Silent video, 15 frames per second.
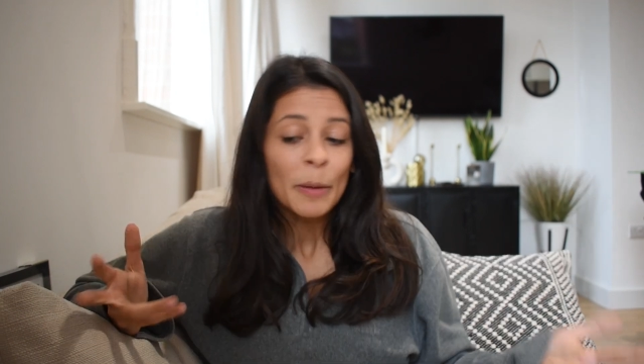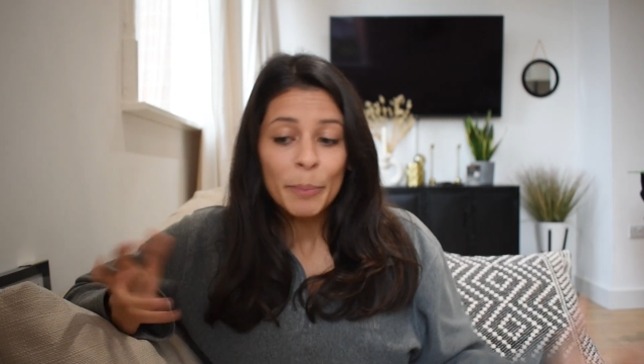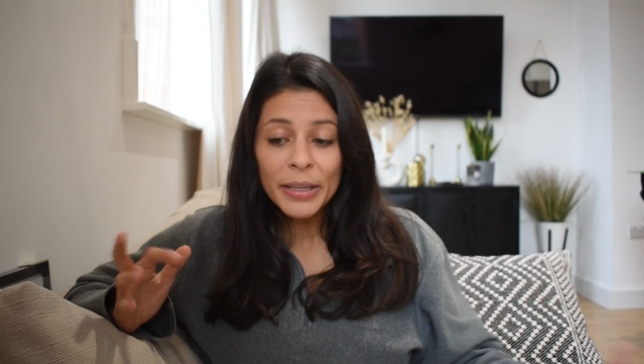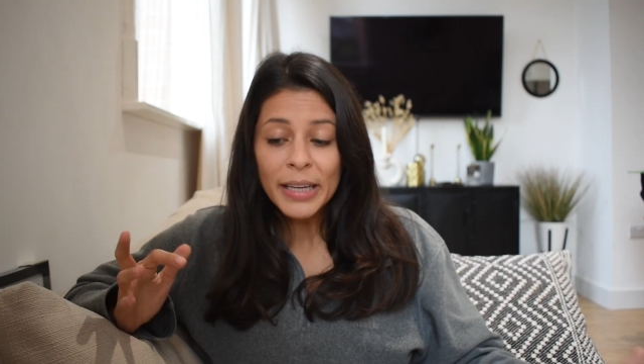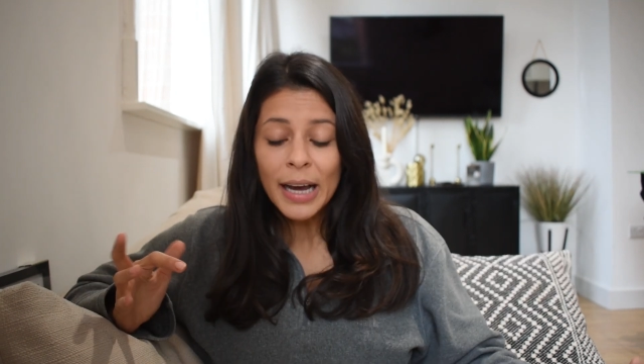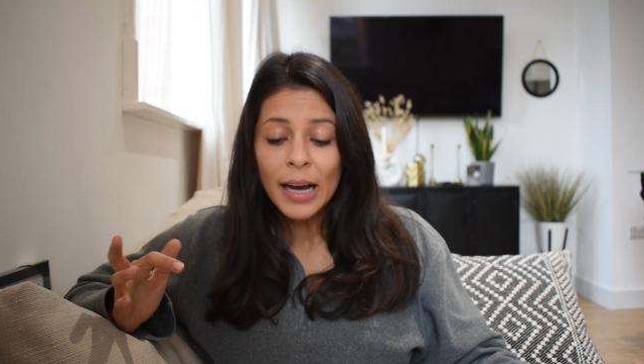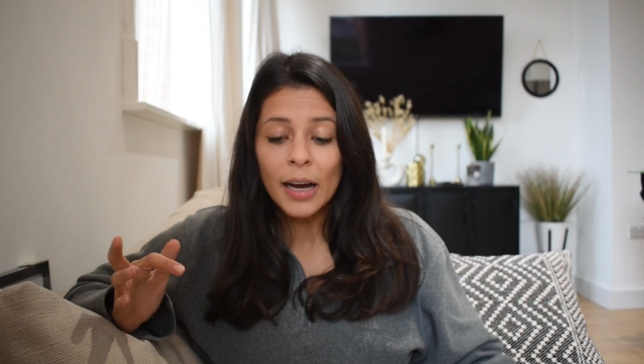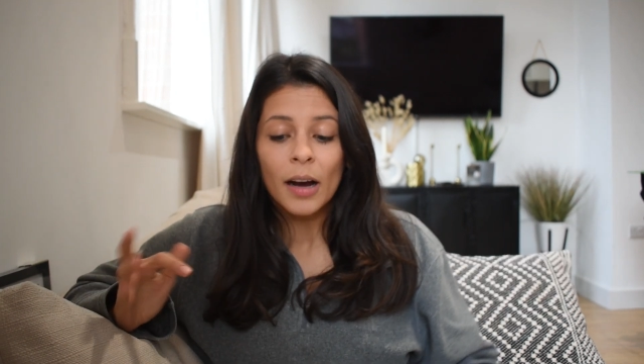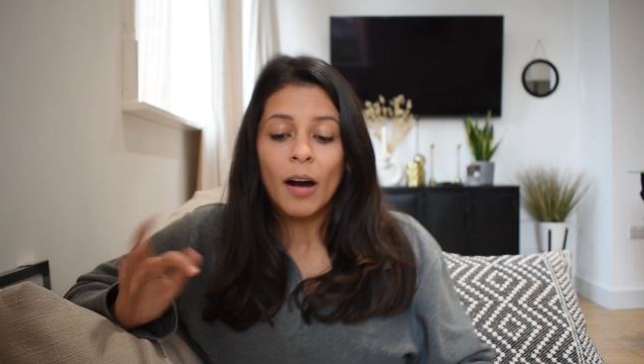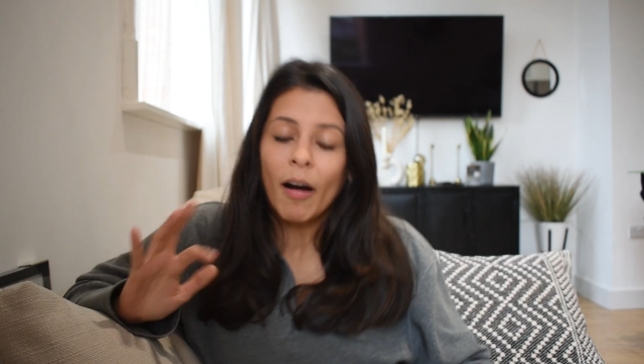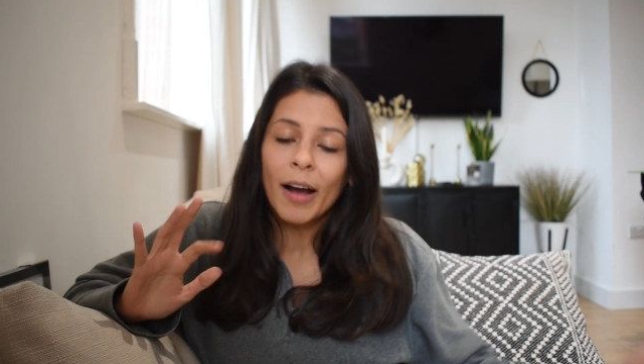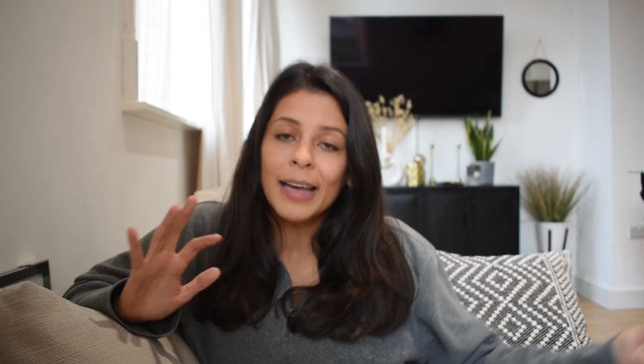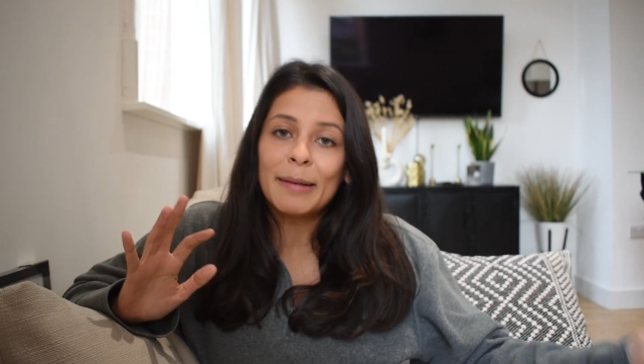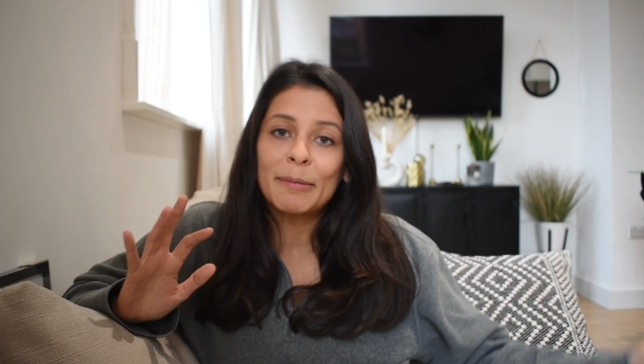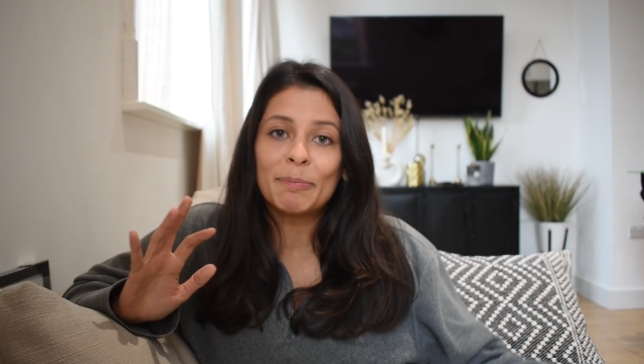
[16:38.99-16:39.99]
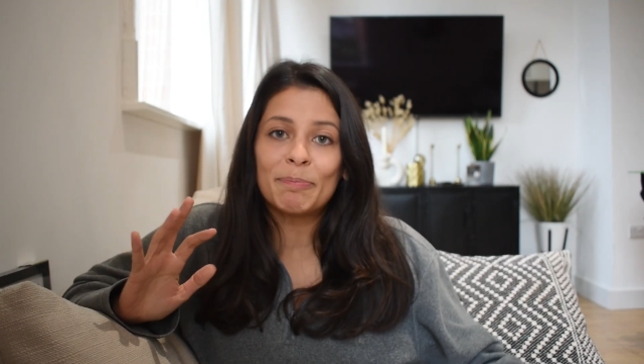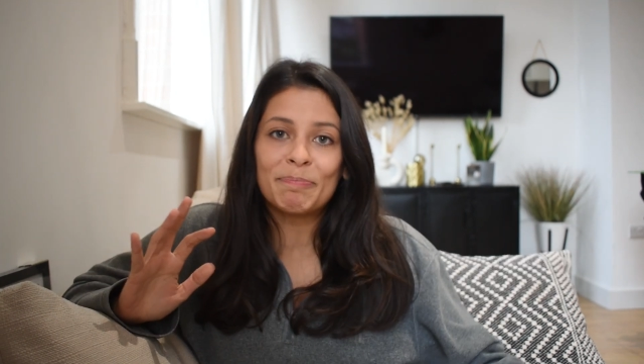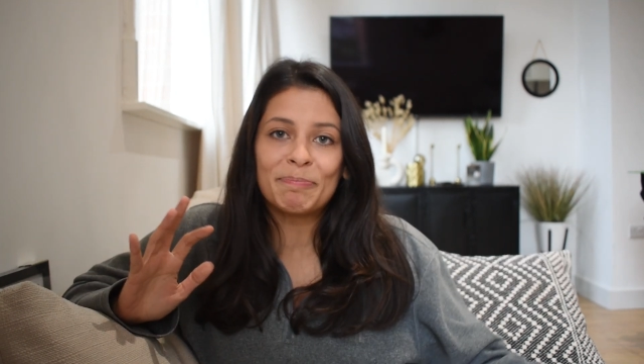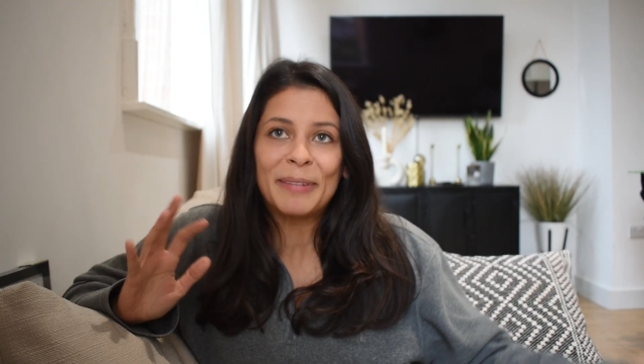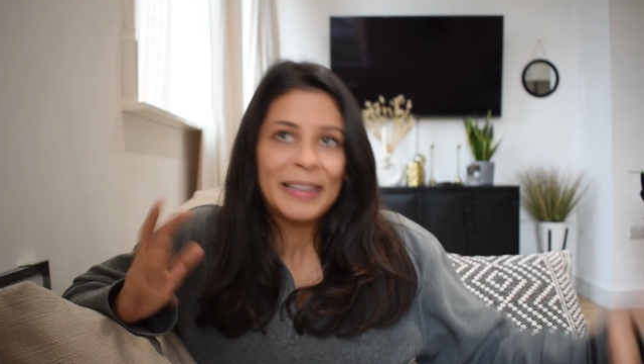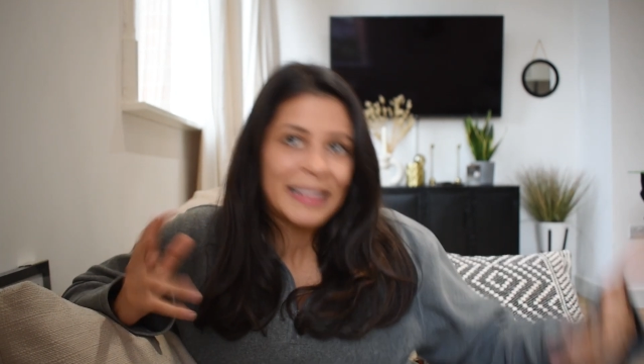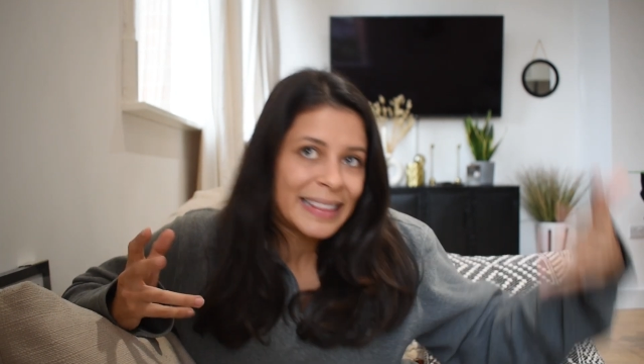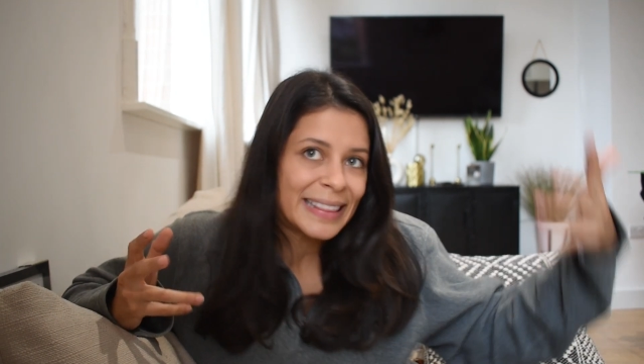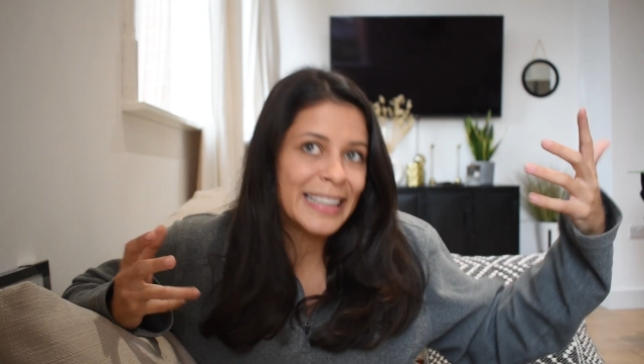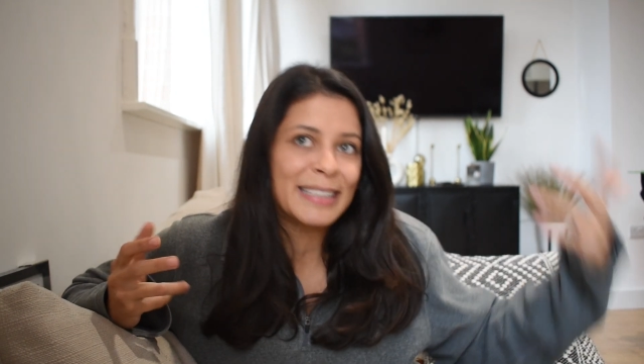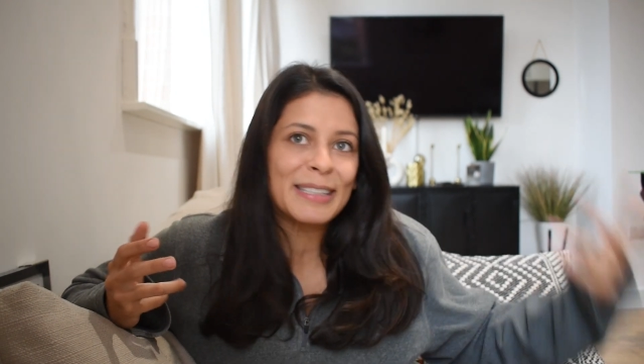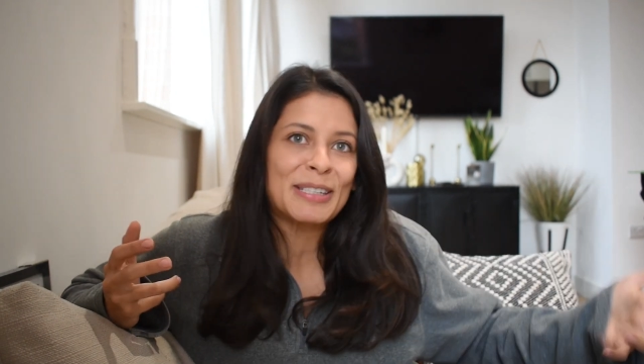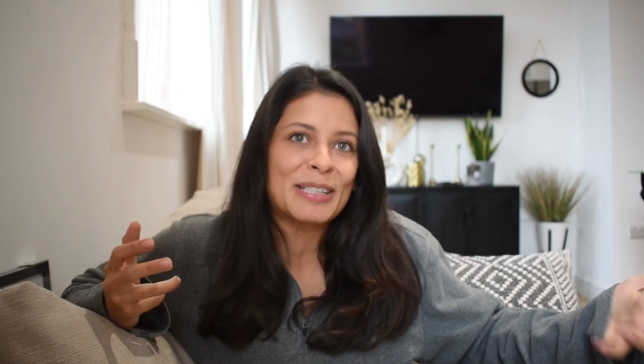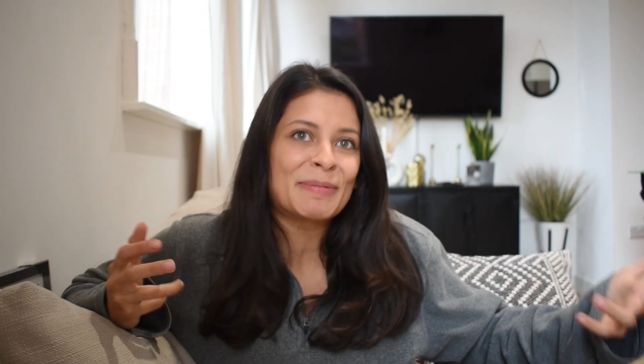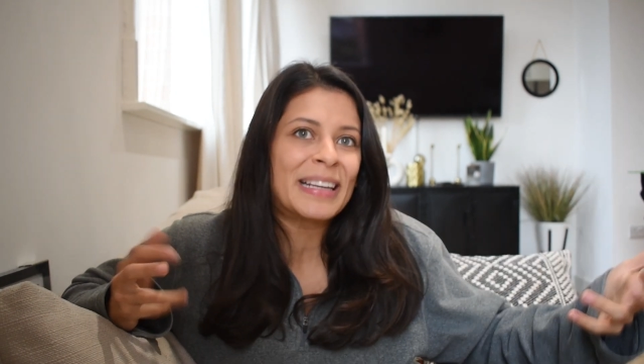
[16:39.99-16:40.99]
But yeah,
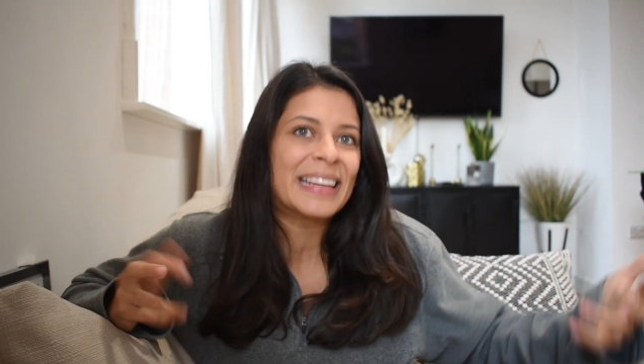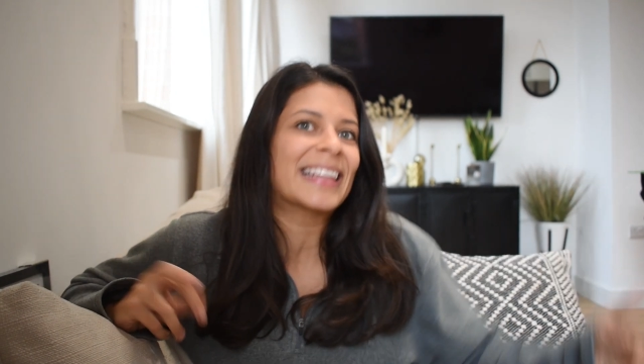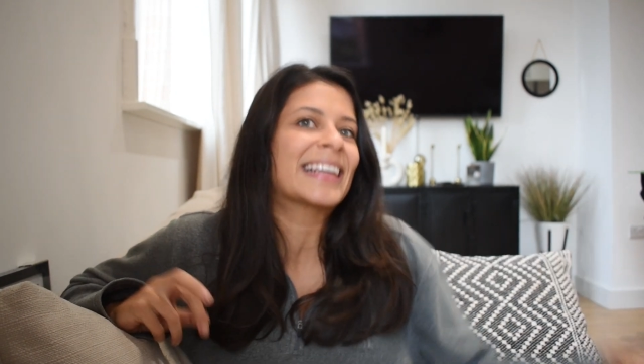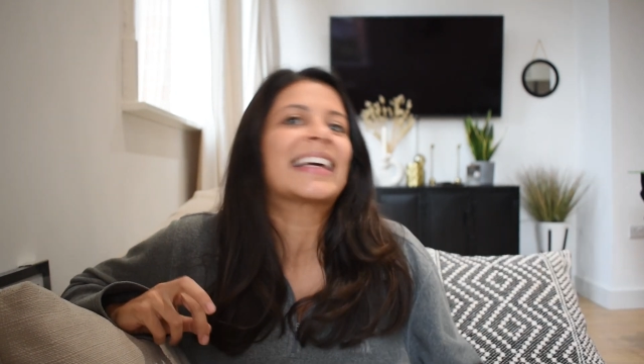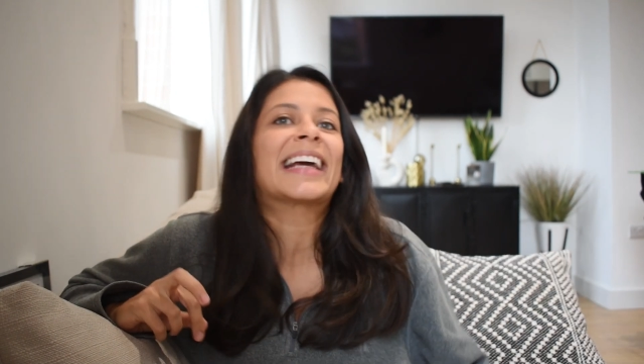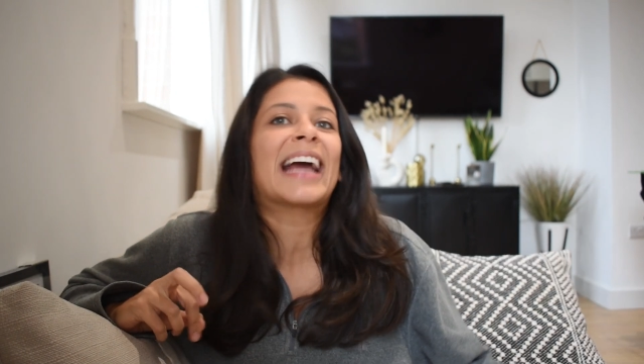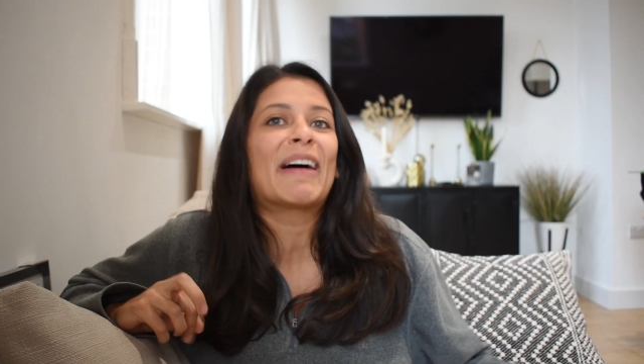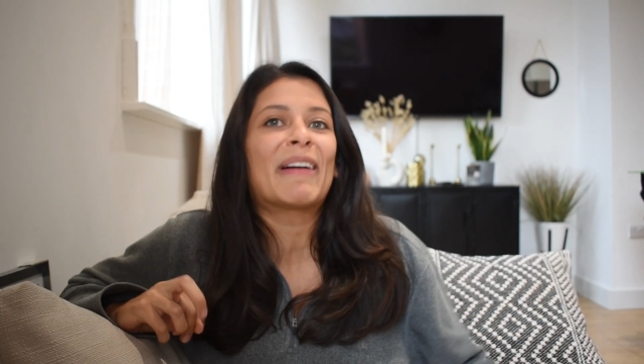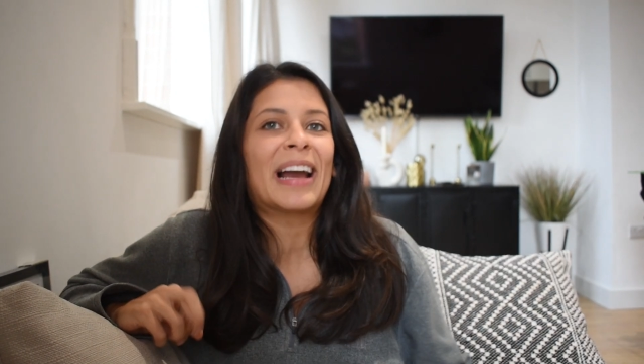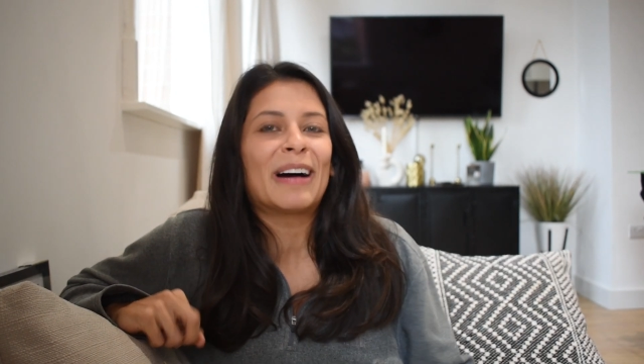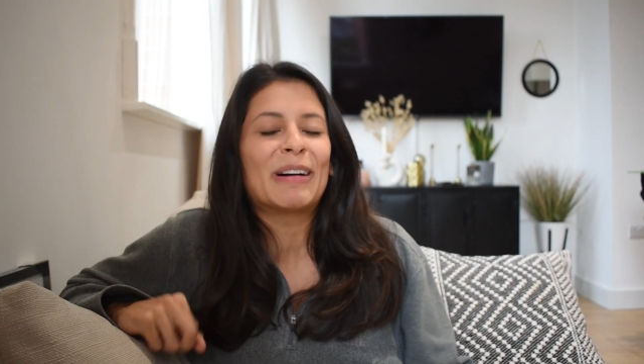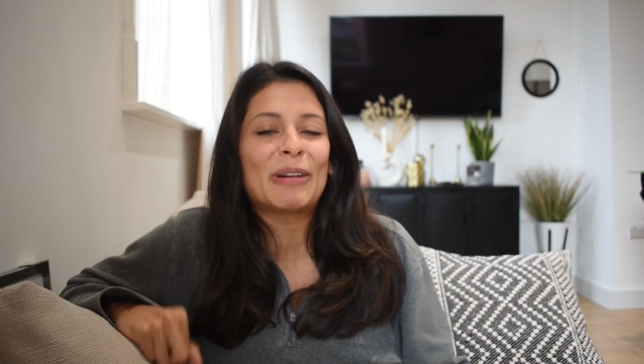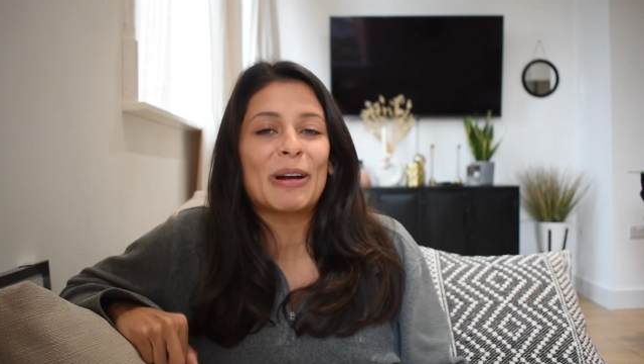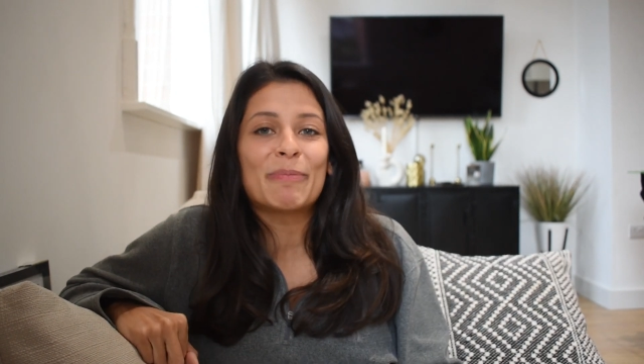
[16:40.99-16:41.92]
this is just me thinking out loud.